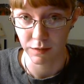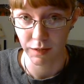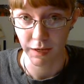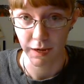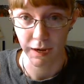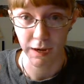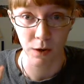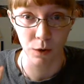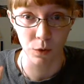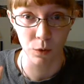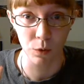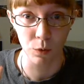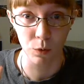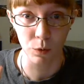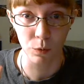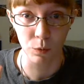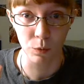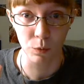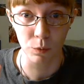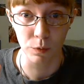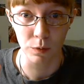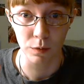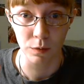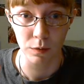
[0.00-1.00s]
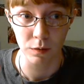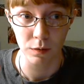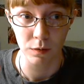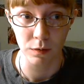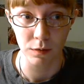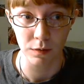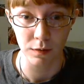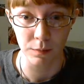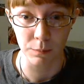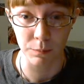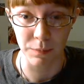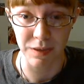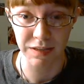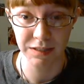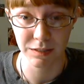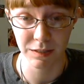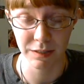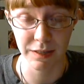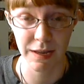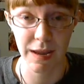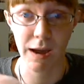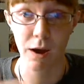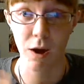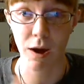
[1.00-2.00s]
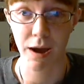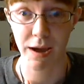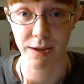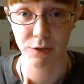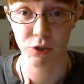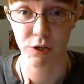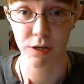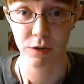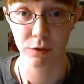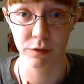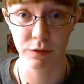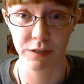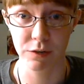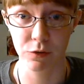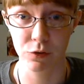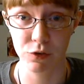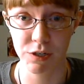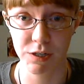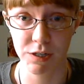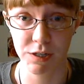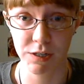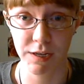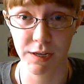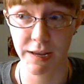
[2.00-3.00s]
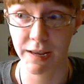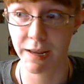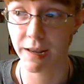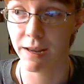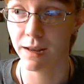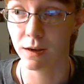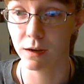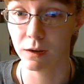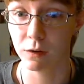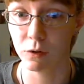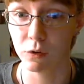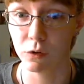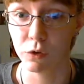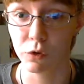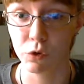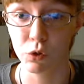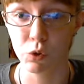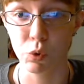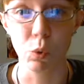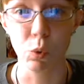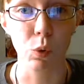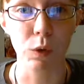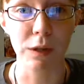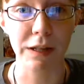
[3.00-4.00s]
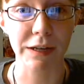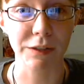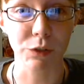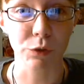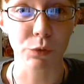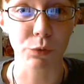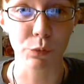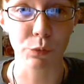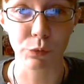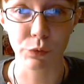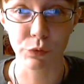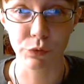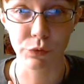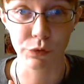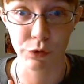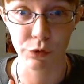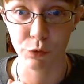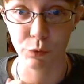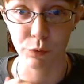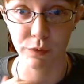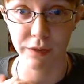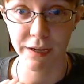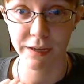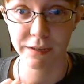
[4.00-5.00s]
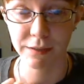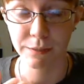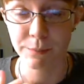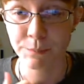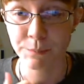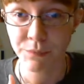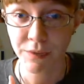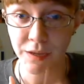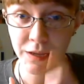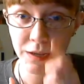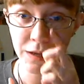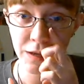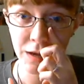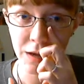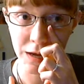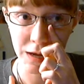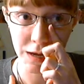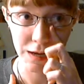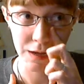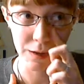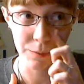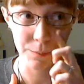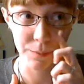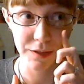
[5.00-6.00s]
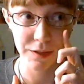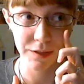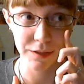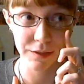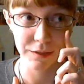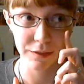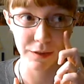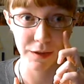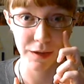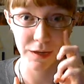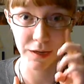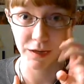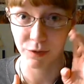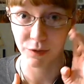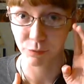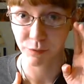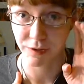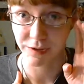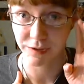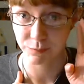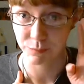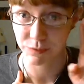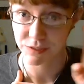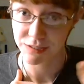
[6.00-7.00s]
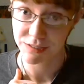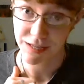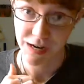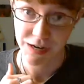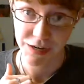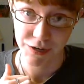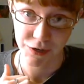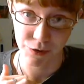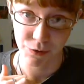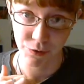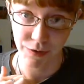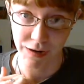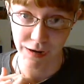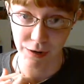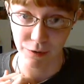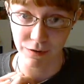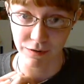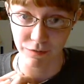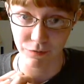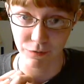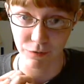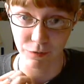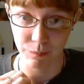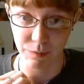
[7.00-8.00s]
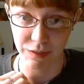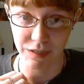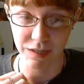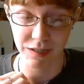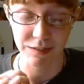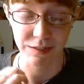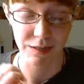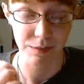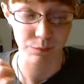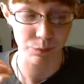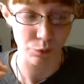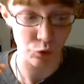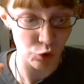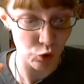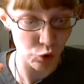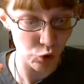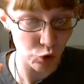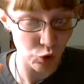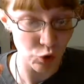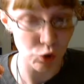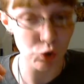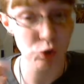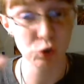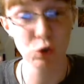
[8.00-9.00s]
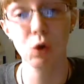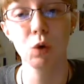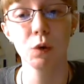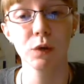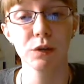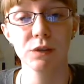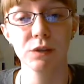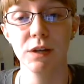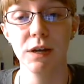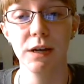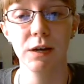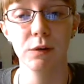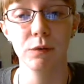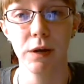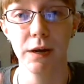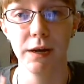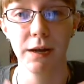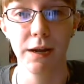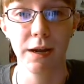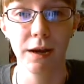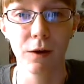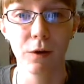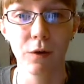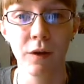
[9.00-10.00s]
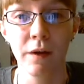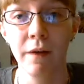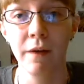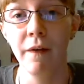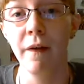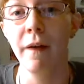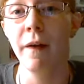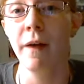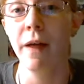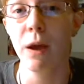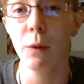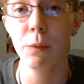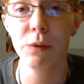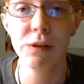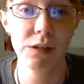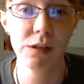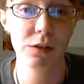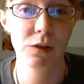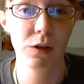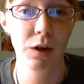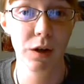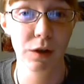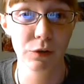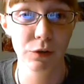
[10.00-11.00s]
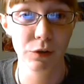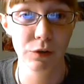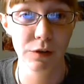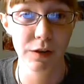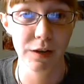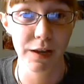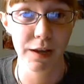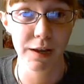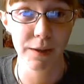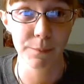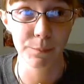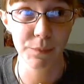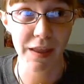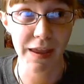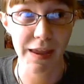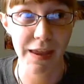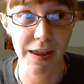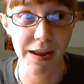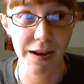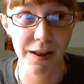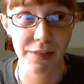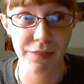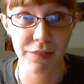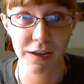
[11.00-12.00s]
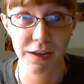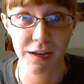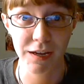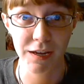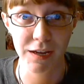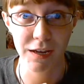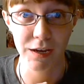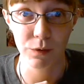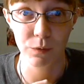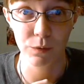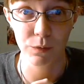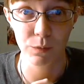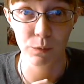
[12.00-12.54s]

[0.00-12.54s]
how, basically how I channel energy and the tool I use to do that. Um, a random side note, however, because I'm so excited right now, I went to the doctor today, and I think,